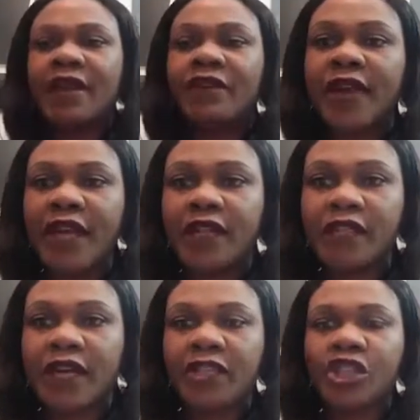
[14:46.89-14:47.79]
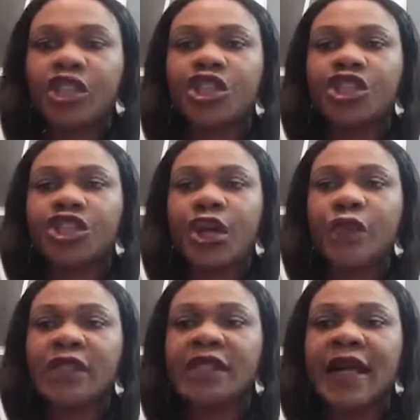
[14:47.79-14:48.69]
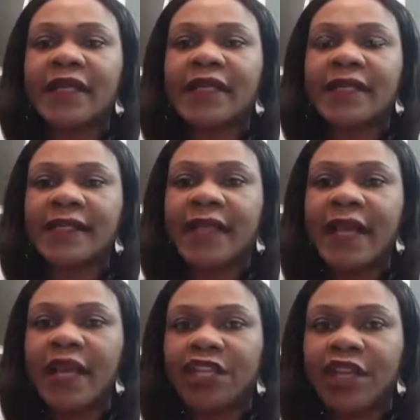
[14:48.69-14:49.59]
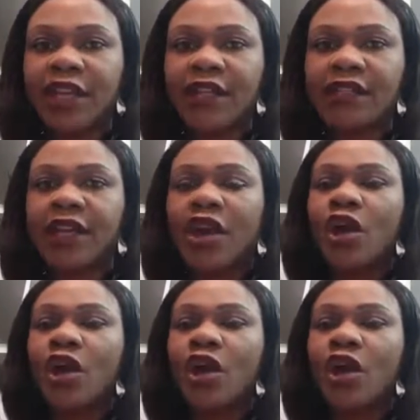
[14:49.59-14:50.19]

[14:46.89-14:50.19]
Research shows that teenagers